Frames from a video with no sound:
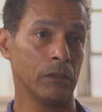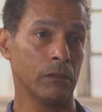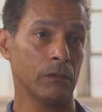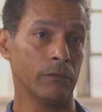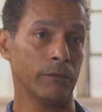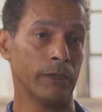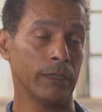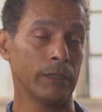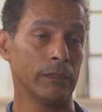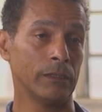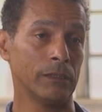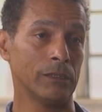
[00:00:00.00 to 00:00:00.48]

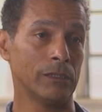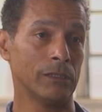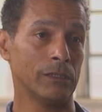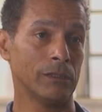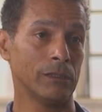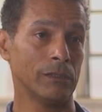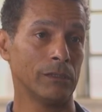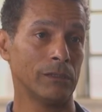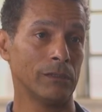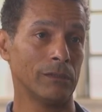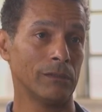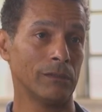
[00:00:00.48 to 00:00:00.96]
when
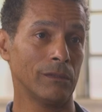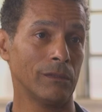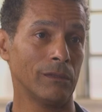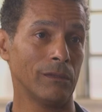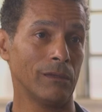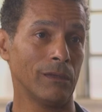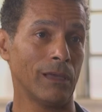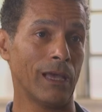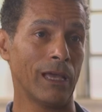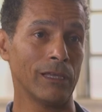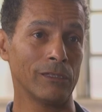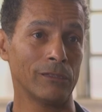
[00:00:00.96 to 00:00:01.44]
it's
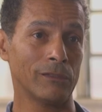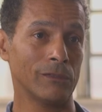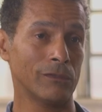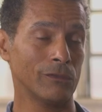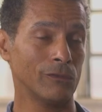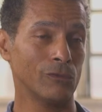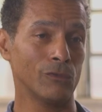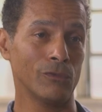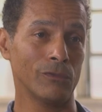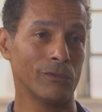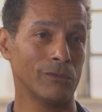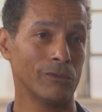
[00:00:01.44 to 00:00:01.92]
as
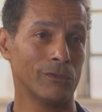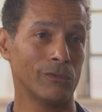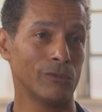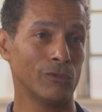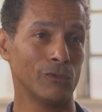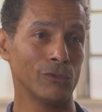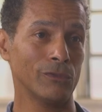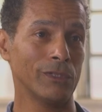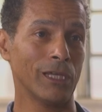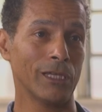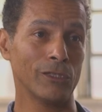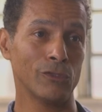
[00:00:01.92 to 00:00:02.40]

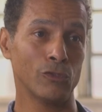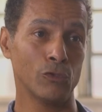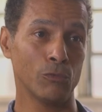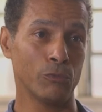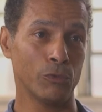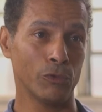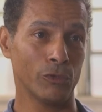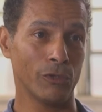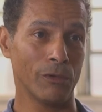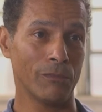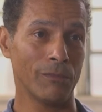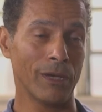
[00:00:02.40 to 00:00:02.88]
soon as you
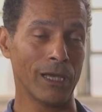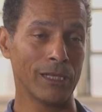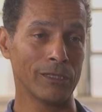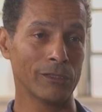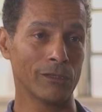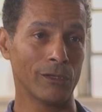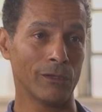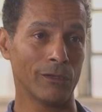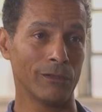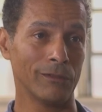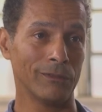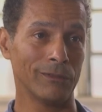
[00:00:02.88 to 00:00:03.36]
put a
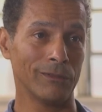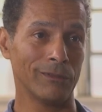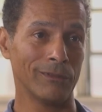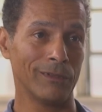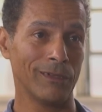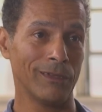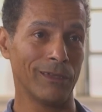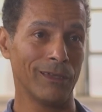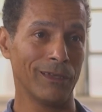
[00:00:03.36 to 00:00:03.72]
mask on,